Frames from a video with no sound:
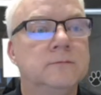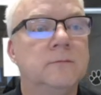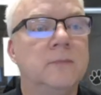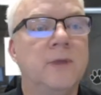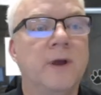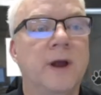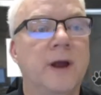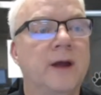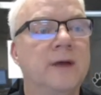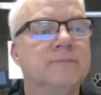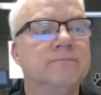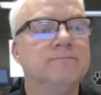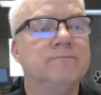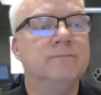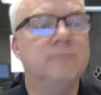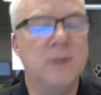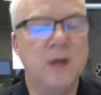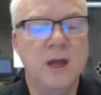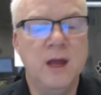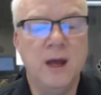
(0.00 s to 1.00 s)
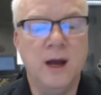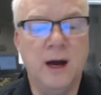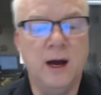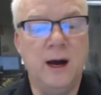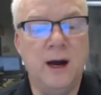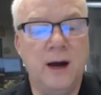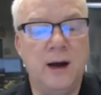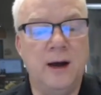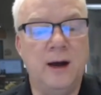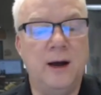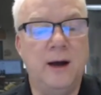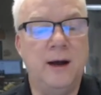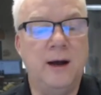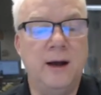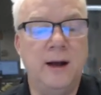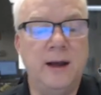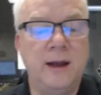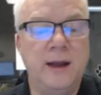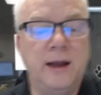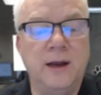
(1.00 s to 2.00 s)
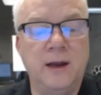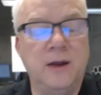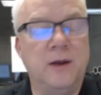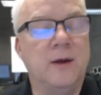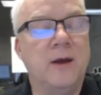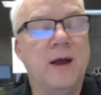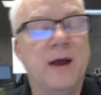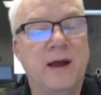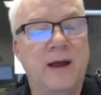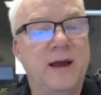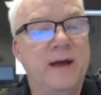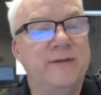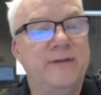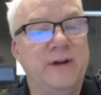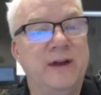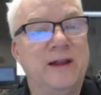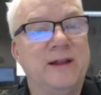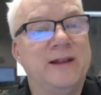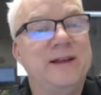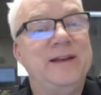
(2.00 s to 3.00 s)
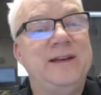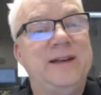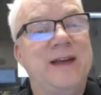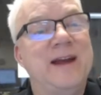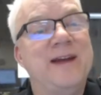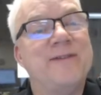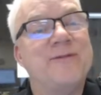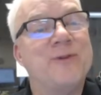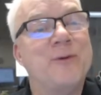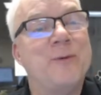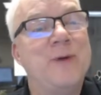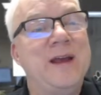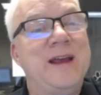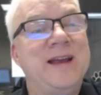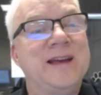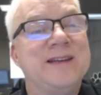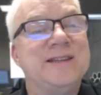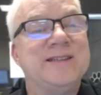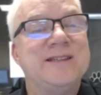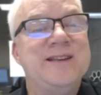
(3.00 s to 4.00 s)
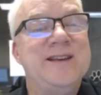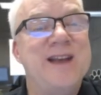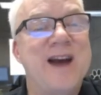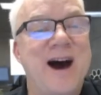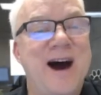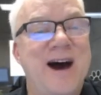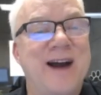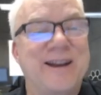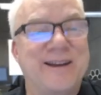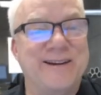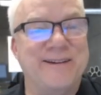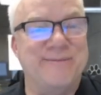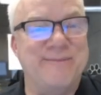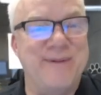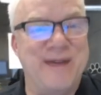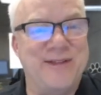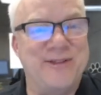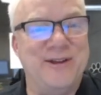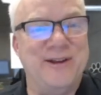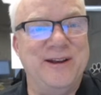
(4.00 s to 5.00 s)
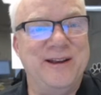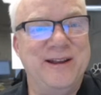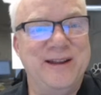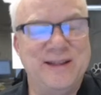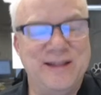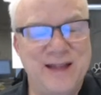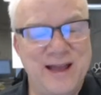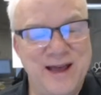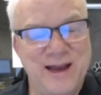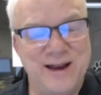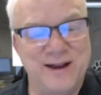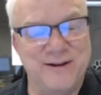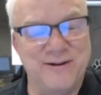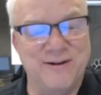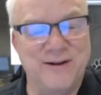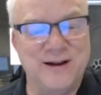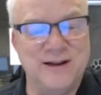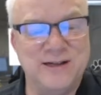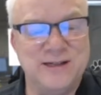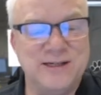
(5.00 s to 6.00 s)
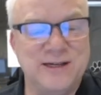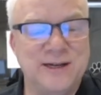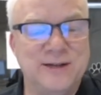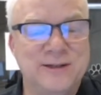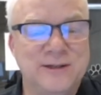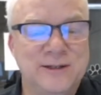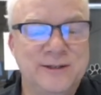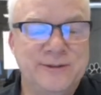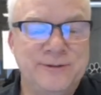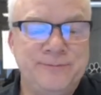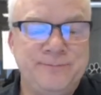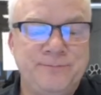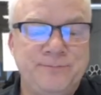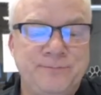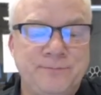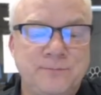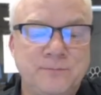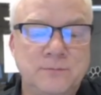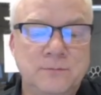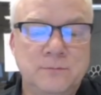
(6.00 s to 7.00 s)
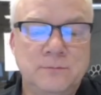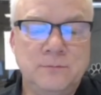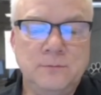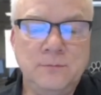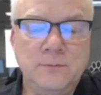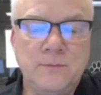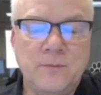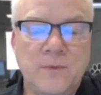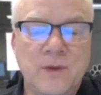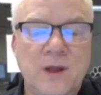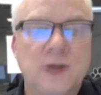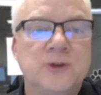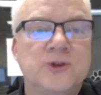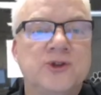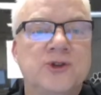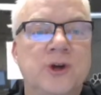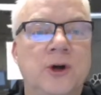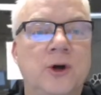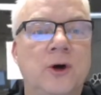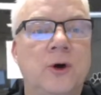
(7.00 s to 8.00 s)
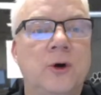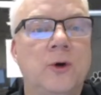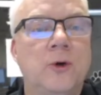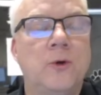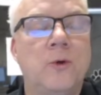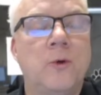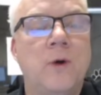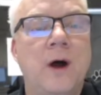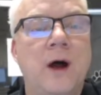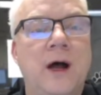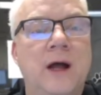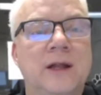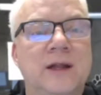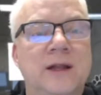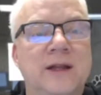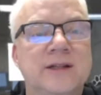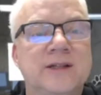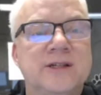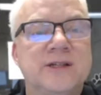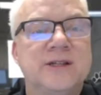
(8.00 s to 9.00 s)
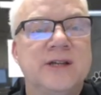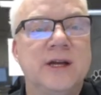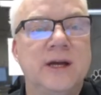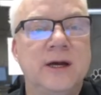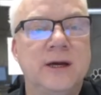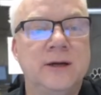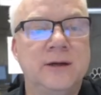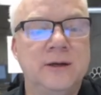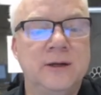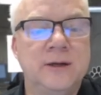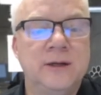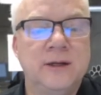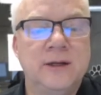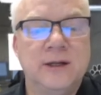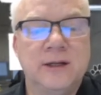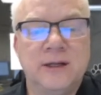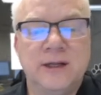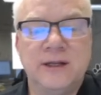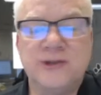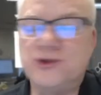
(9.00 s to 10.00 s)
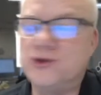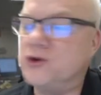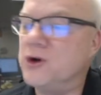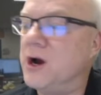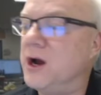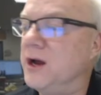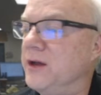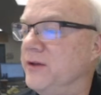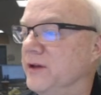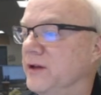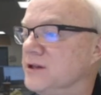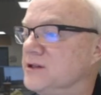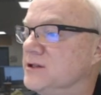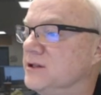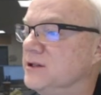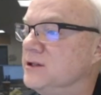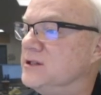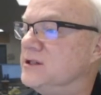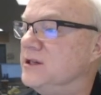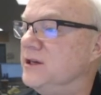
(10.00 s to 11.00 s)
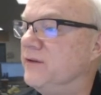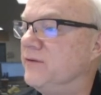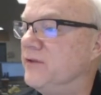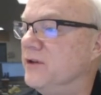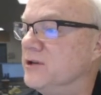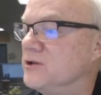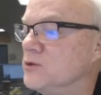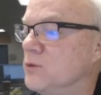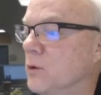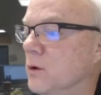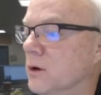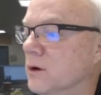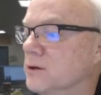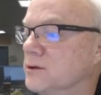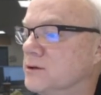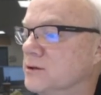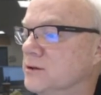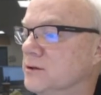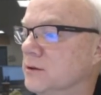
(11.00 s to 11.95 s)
Okay. Evidently, day of the week is not a method. Isn't that interesting? So let's try this and see if this works.